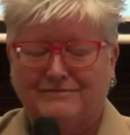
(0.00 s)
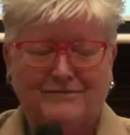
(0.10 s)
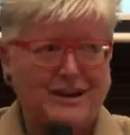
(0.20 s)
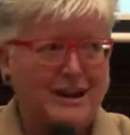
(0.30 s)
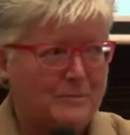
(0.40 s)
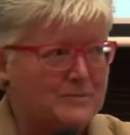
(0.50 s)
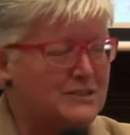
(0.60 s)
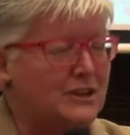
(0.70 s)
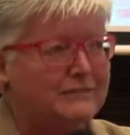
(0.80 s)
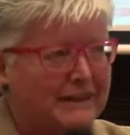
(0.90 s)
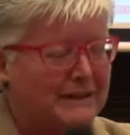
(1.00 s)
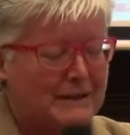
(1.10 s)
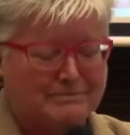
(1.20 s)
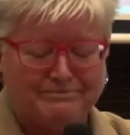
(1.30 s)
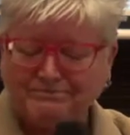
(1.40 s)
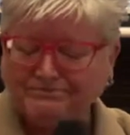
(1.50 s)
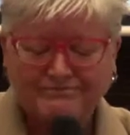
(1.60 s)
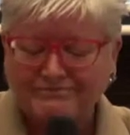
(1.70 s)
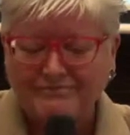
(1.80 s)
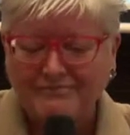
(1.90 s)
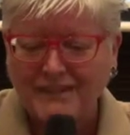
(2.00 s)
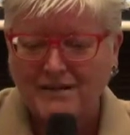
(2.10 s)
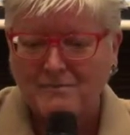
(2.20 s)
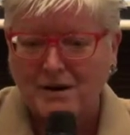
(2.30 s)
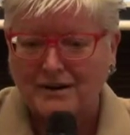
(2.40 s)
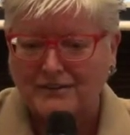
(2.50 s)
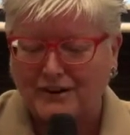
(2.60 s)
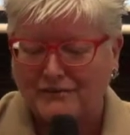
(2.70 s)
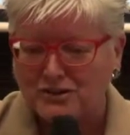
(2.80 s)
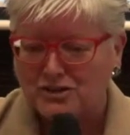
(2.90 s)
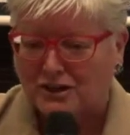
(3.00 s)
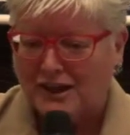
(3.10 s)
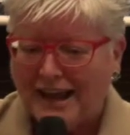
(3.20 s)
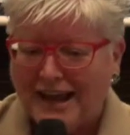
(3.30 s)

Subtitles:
rug up. So anyway, minor diversion.